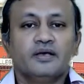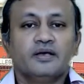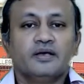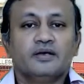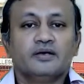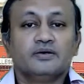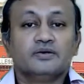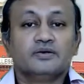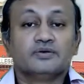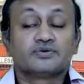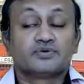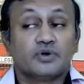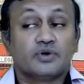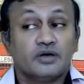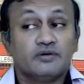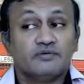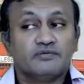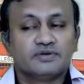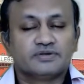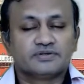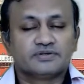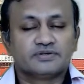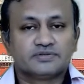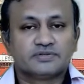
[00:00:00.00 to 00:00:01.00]
So I
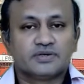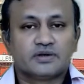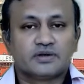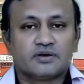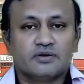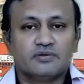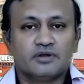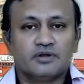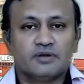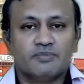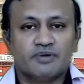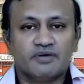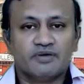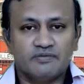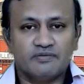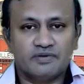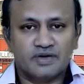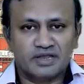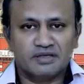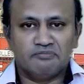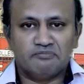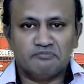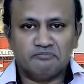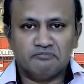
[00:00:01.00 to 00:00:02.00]
was surrounded by
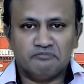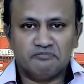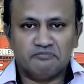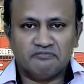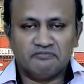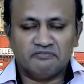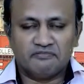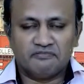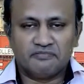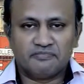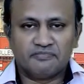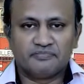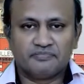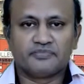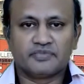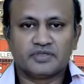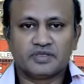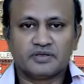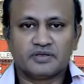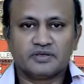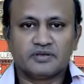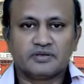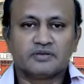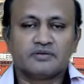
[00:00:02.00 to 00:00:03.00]
very
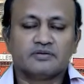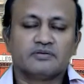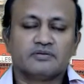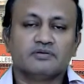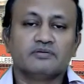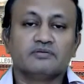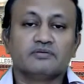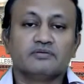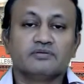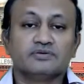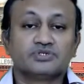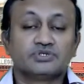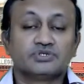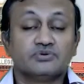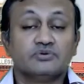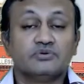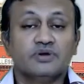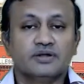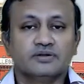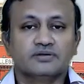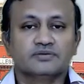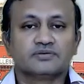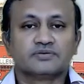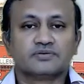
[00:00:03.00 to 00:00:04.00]
good
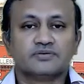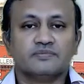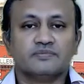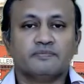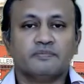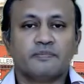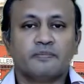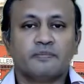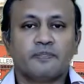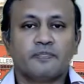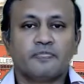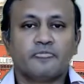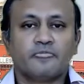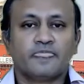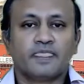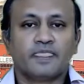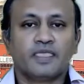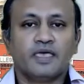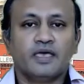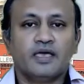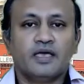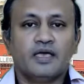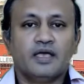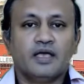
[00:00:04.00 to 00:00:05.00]
students.
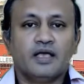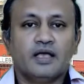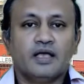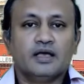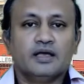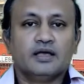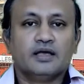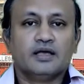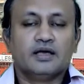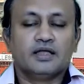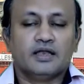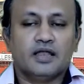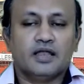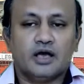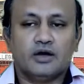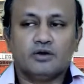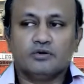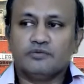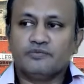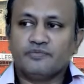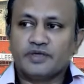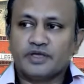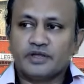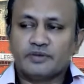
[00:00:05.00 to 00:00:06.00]

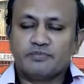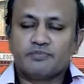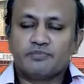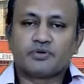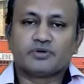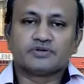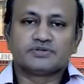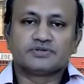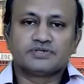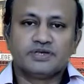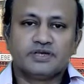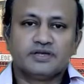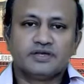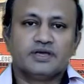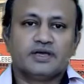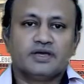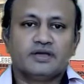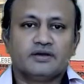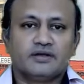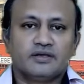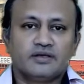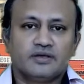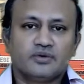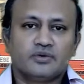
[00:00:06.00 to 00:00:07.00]
Now it
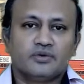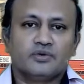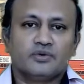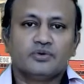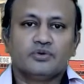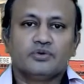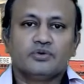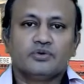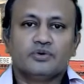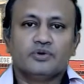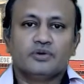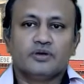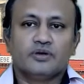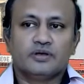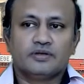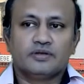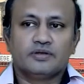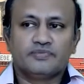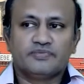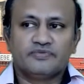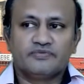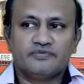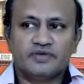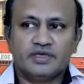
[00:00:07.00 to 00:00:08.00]
proceeded. You know,
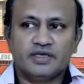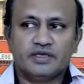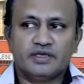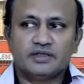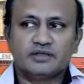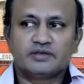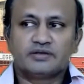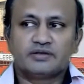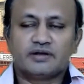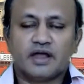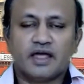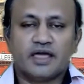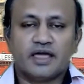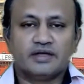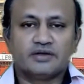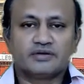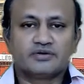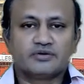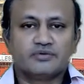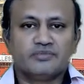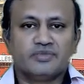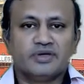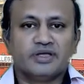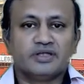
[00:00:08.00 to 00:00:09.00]
we tried to
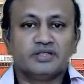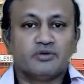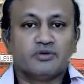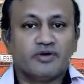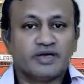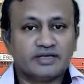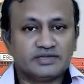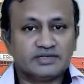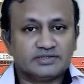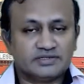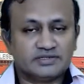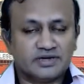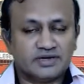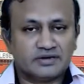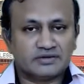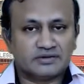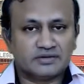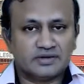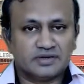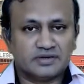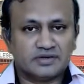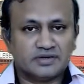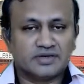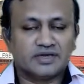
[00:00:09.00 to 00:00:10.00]
meet the vice
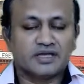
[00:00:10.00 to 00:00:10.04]
chancellor to get